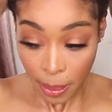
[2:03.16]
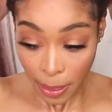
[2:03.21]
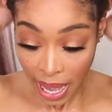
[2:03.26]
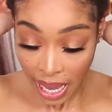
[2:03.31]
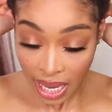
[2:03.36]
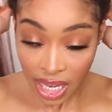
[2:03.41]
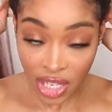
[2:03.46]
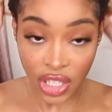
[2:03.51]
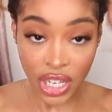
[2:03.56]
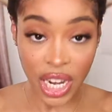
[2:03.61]

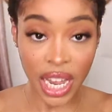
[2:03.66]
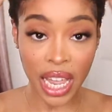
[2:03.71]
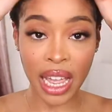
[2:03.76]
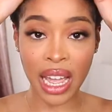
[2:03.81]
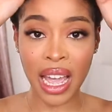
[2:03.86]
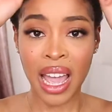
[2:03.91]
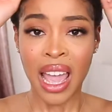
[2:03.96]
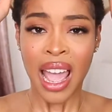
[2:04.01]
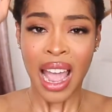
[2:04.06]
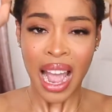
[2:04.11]
packaging,
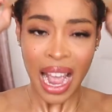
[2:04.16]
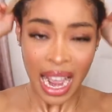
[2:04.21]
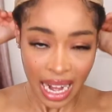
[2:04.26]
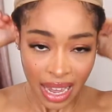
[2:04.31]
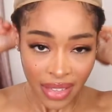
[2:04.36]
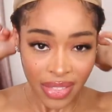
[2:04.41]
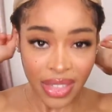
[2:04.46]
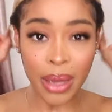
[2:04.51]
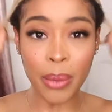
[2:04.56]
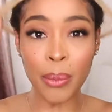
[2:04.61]
and
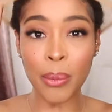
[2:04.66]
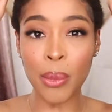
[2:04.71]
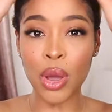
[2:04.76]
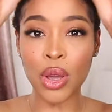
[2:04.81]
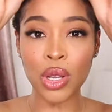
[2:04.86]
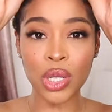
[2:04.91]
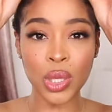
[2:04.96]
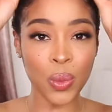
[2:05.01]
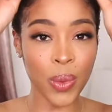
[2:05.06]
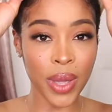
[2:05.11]
I think
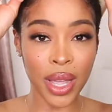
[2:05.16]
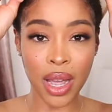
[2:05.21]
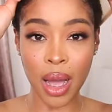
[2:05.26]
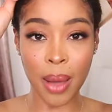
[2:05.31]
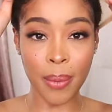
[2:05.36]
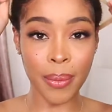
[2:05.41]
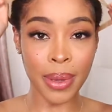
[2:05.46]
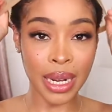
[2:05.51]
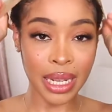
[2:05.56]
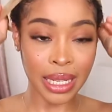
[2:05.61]
most wig
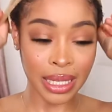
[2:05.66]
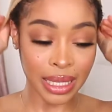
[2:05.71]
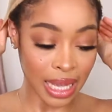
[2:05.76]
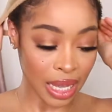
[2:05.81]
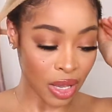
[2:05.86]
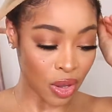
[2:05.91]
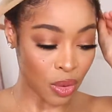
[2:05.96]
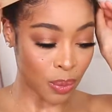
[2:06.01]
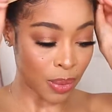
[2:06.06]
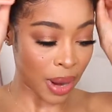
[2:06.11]
companies
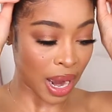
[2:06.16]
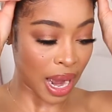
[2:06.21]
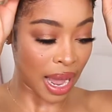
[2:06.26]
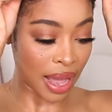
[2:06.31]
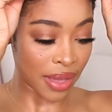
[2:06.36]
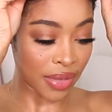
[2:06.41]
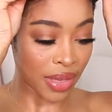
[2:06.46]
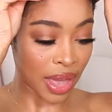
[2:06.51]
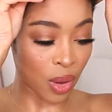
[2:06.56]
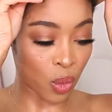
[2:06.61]
that you
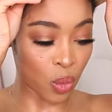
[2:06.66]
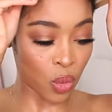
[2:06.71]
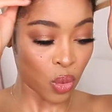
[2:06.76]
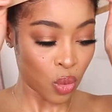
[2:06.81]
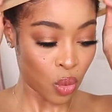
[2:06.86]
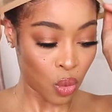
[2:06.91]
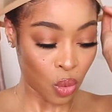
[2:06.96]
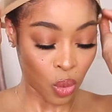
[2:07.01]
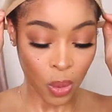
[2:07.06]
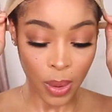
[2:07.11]
buy, they
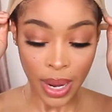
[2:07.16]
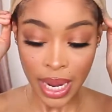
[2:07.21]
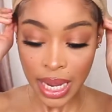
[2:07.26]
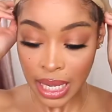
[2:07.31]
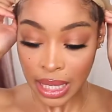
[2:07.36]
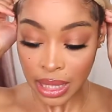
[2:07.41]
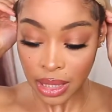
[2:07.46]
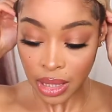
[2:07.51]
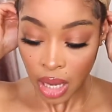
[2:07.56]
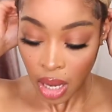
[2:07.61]
will
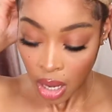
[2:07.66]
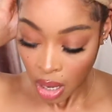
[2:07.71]
always